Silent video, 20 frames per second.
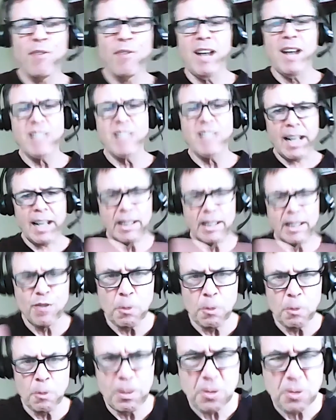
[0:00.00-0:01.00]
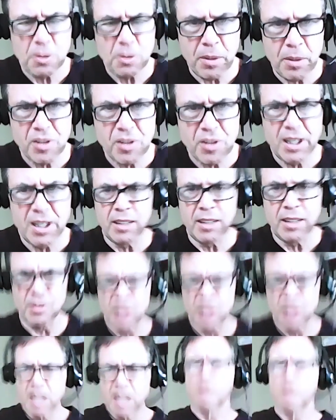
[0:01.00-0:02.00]
I got this from the Pittsburgh Steelers.
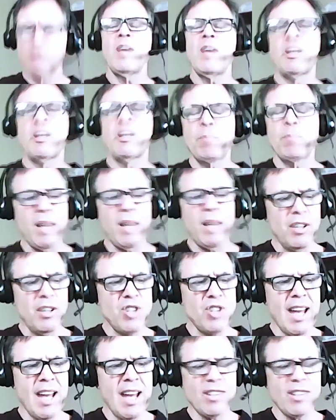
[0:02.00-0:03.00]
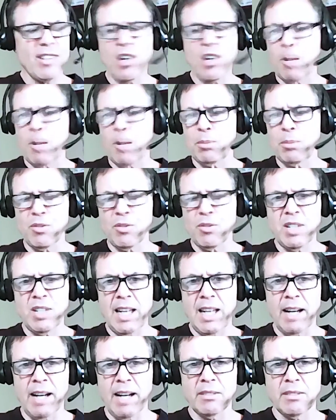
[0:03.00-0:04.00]
We had a player, Chad Scott, blew his knee
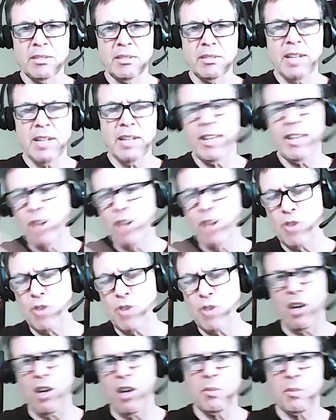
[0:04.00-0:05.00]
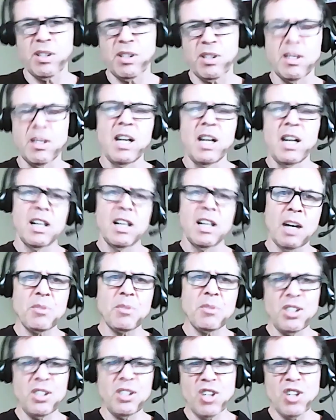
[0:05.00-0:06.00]
out. The head coach called me, says, Come see
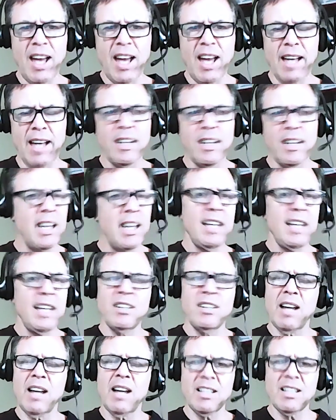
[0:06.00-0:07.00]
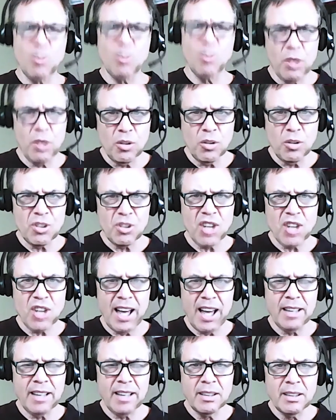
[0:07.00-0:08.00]
Chad. He's, I said, What are you doing,
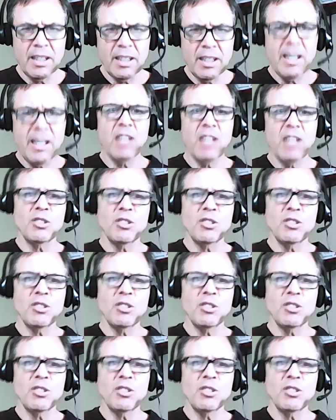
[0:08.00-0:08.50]
Chad? He goes, I'm